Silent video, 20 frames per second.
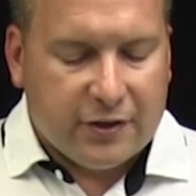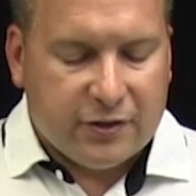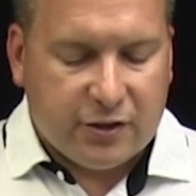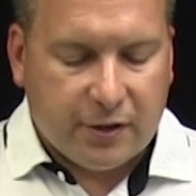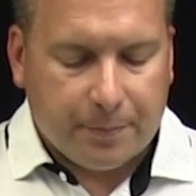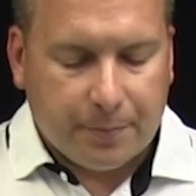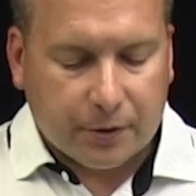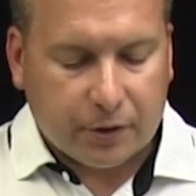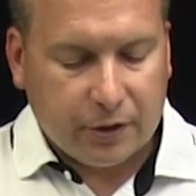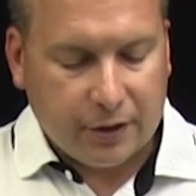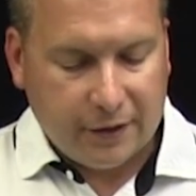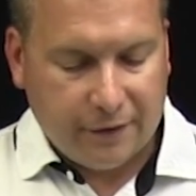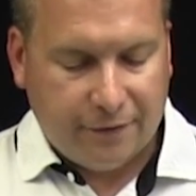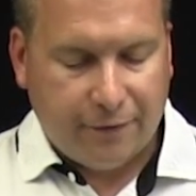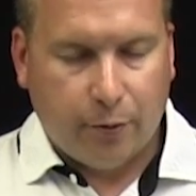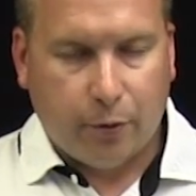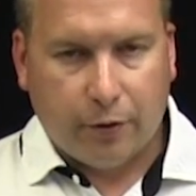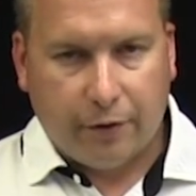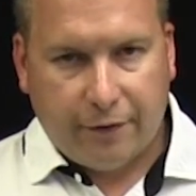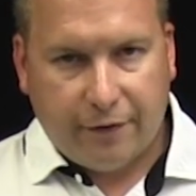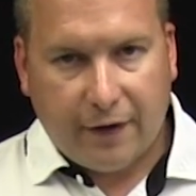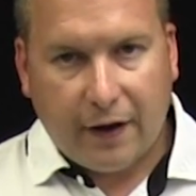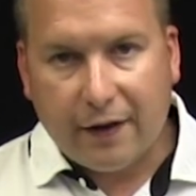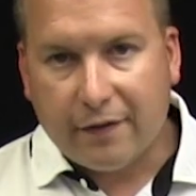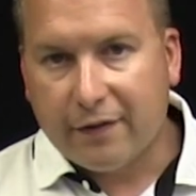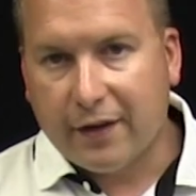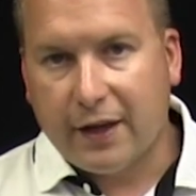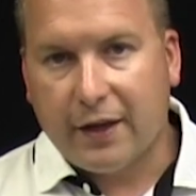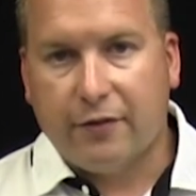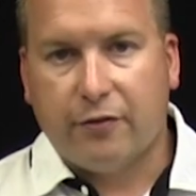Typically 4
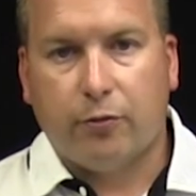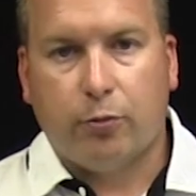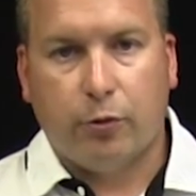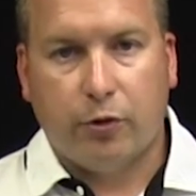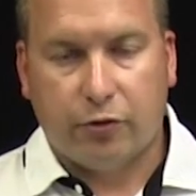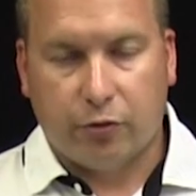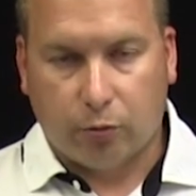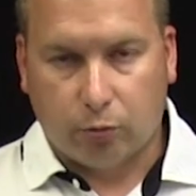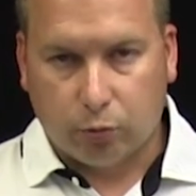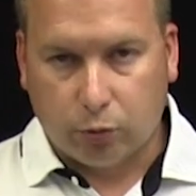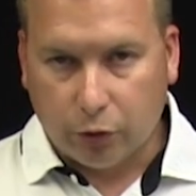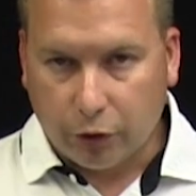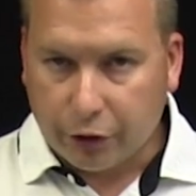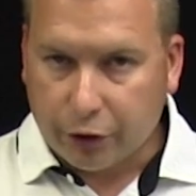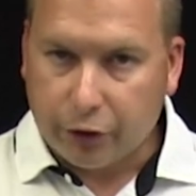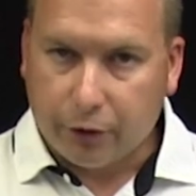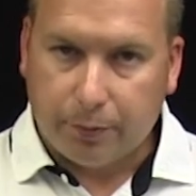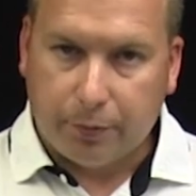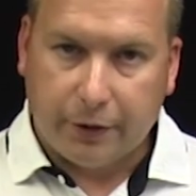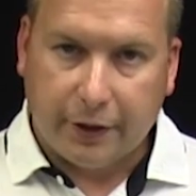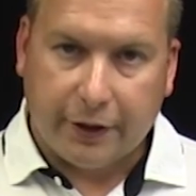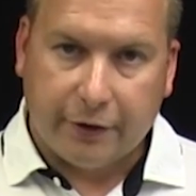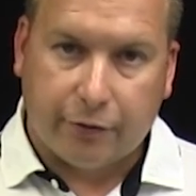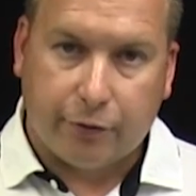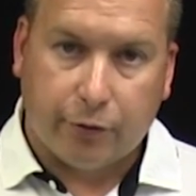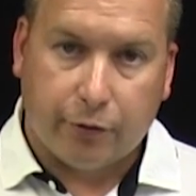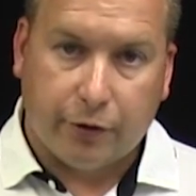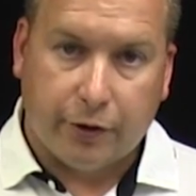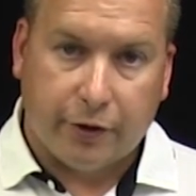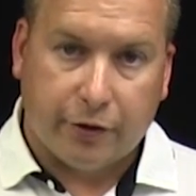5/8 is a really good place
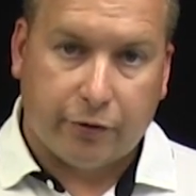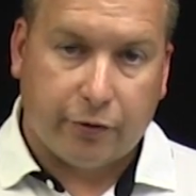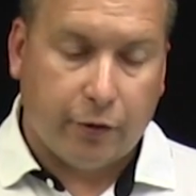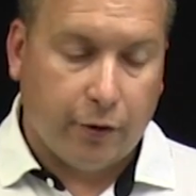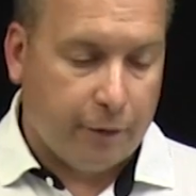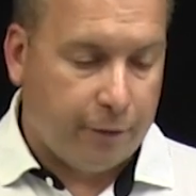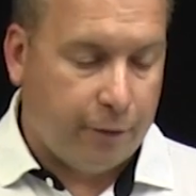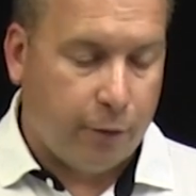for this.